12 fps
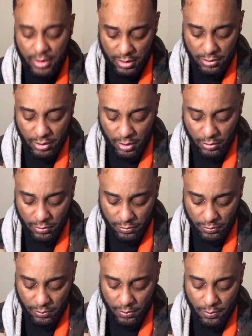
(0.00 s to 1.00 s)
So
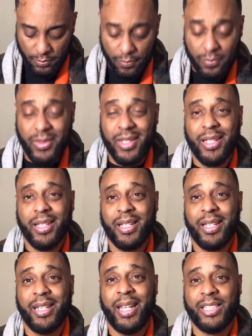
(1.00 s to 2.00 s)

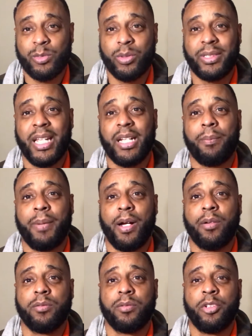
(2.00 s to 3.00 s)
that's what that's
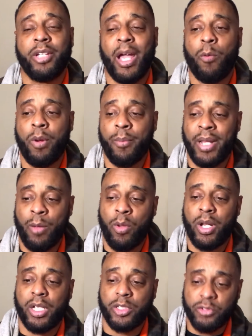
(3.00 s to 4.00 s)
about. You got women that want
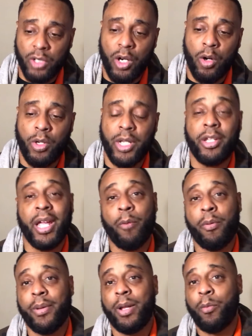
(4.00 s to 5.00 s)
to control, and then you got
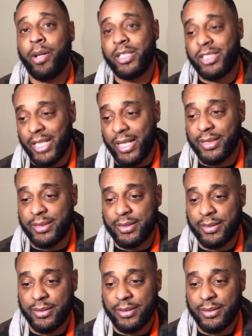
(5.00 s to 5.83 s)
women that want to chase.